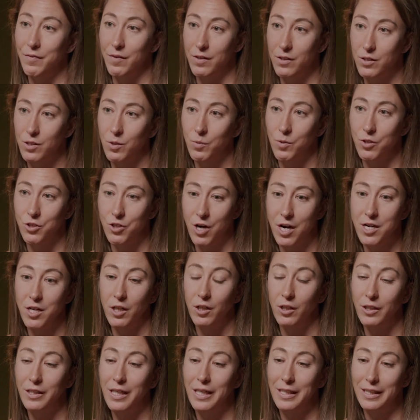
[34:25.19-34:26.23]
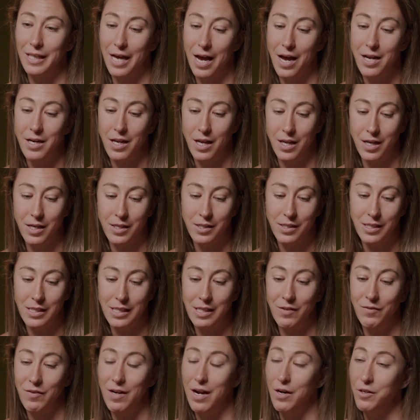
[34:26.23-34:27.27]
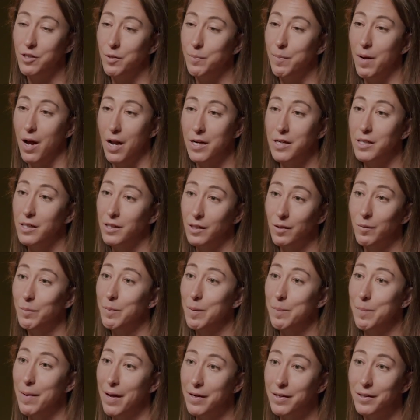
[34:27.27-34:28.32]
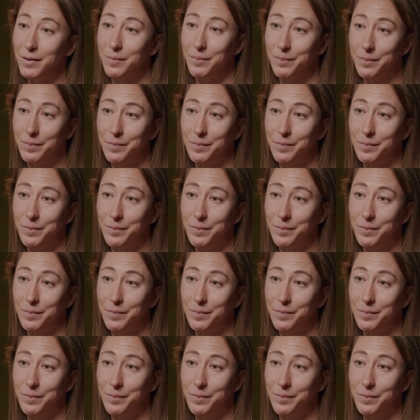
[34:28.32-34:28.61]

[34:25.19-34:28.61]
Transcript: And so we're trying to look at that and even out your body a little bit better.